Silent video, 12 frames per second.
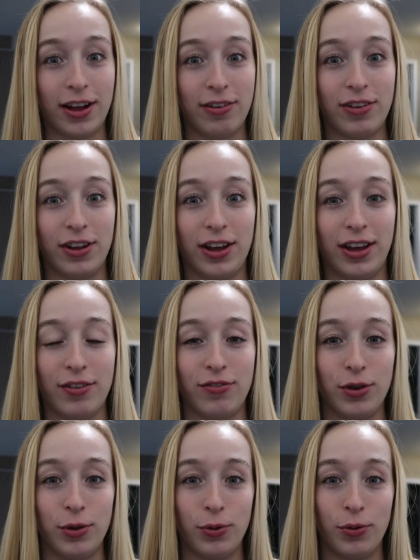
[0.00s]
I feel like if
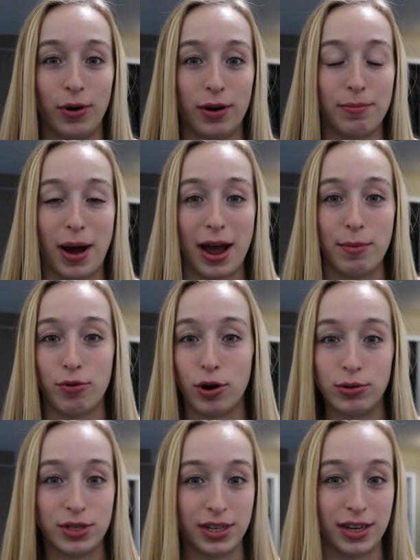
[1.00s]
you buy
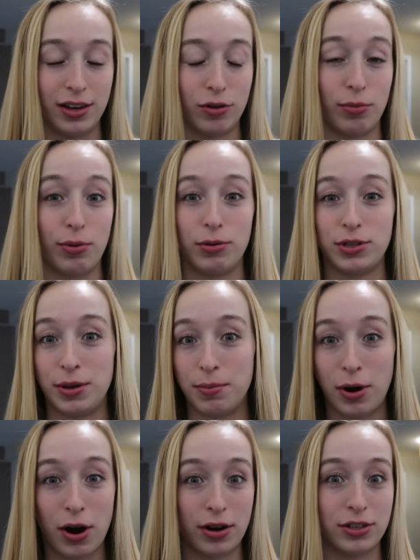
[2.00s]
protein or protein
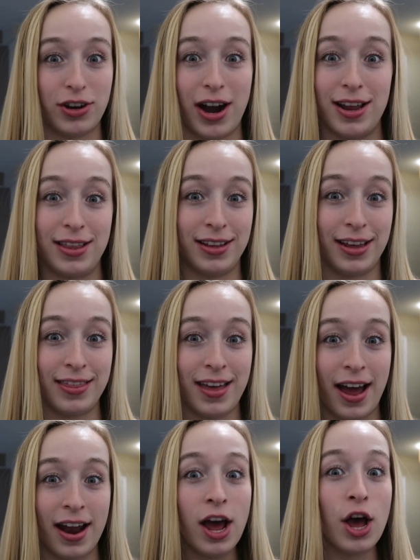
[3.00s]
bars or anything like
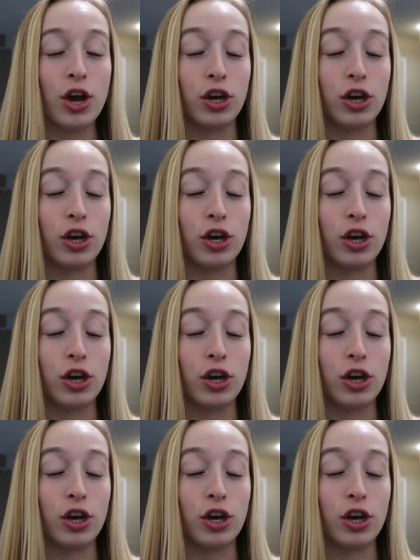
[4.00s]
that,